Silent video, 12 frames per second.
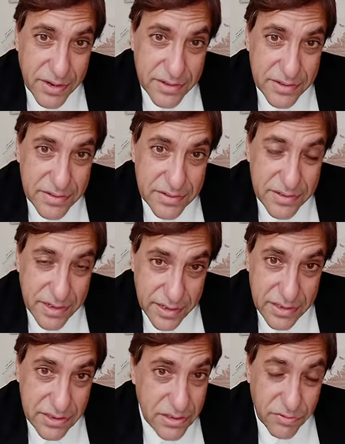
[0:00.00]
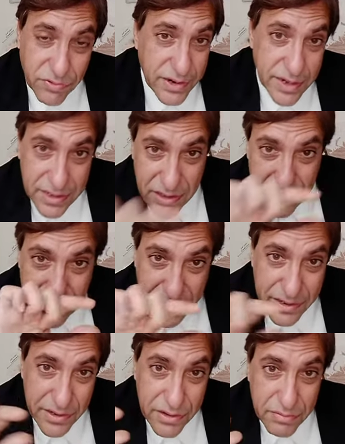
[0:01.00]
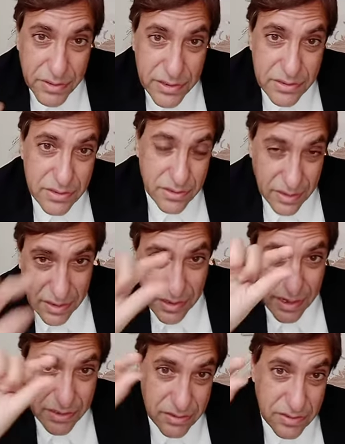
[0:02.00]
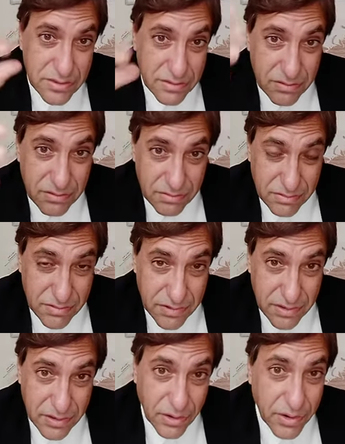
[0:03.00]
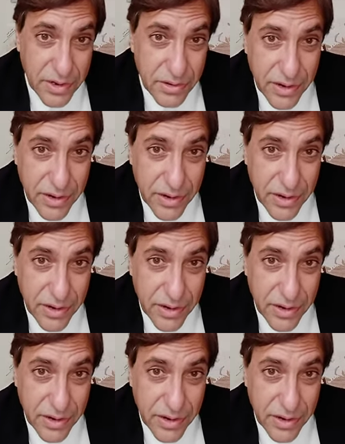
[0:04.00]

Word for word: Did he forget the centerpiece as taught today?